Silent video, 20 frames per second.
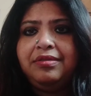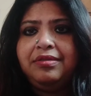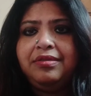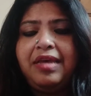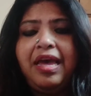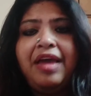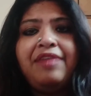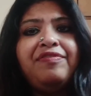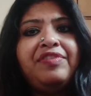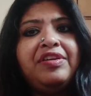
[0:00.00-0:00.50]

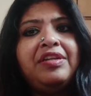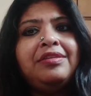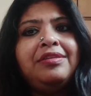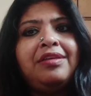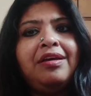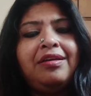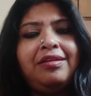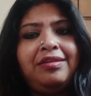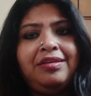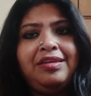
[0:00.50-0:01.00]
And
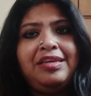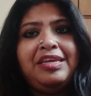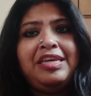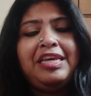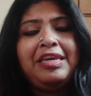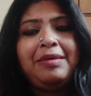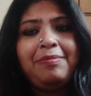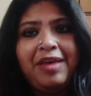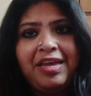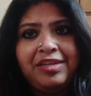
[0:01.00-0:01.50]
Vinata,
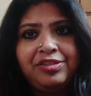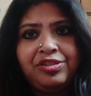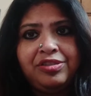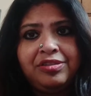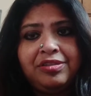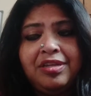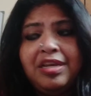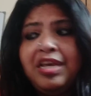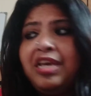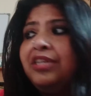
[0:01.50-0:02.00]
imagine,
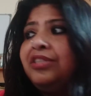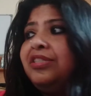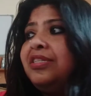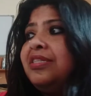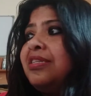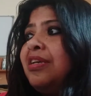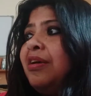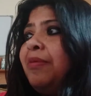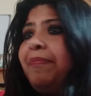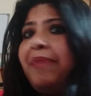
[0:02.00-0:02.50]
she's
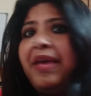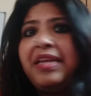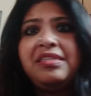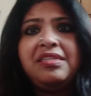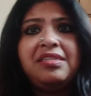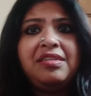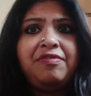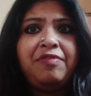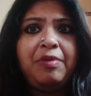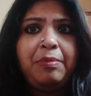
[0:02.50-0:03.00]

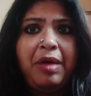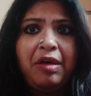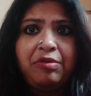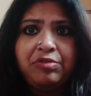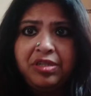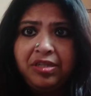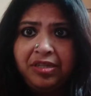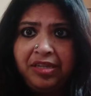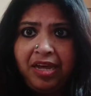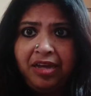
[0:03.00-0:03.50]
competitive about
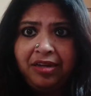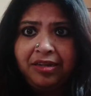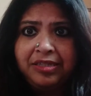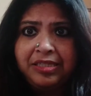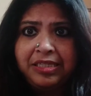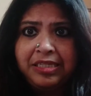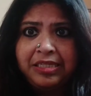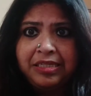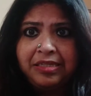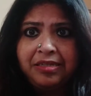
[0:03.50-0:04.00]
her younger
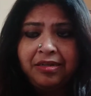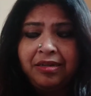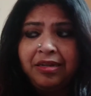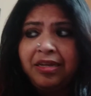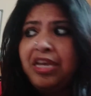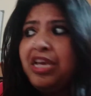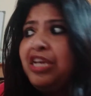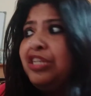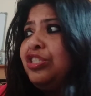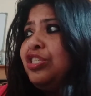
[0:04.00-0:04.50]
sister.
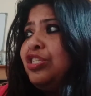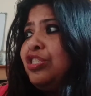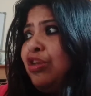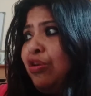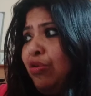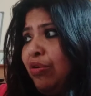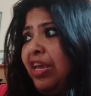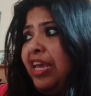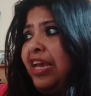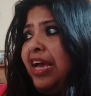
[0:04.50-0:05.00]
She's
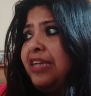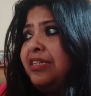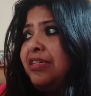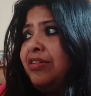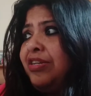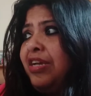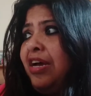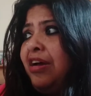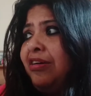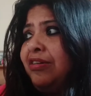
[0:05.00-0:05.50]
looking at her
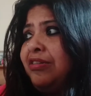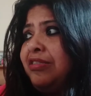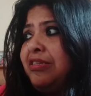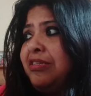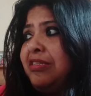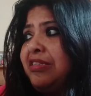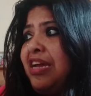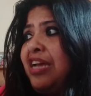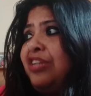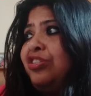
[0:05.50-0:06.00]
younger
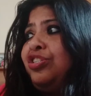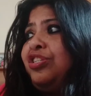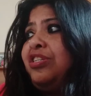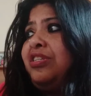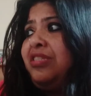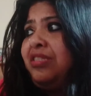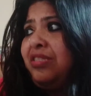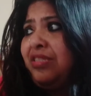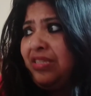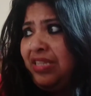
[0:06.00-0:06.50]
sister and she
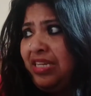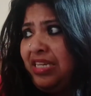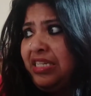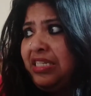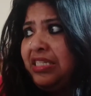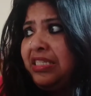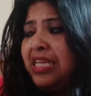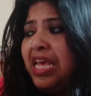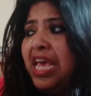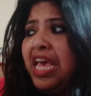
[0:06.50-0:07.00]

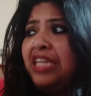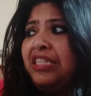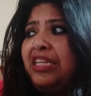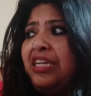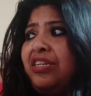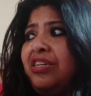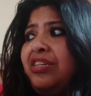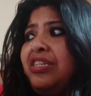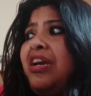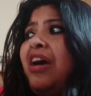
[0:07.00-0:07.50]
sees that
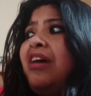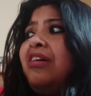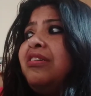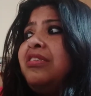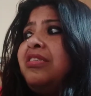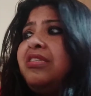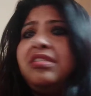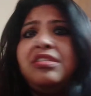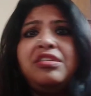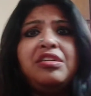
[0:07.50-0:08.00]
her younger
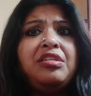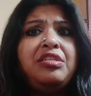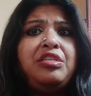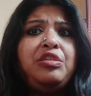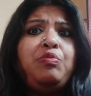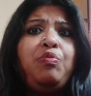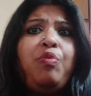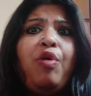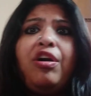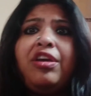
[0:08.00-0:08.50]
sister is
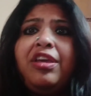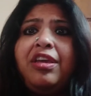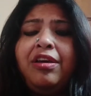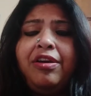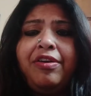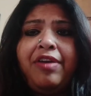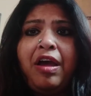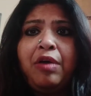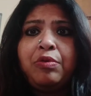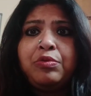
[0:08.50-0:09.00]
walking
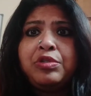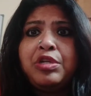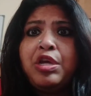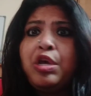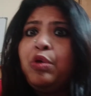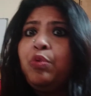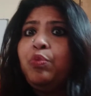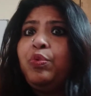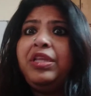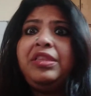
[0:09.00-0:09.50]
around
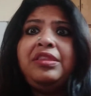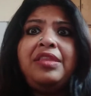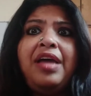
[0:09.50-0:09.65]
with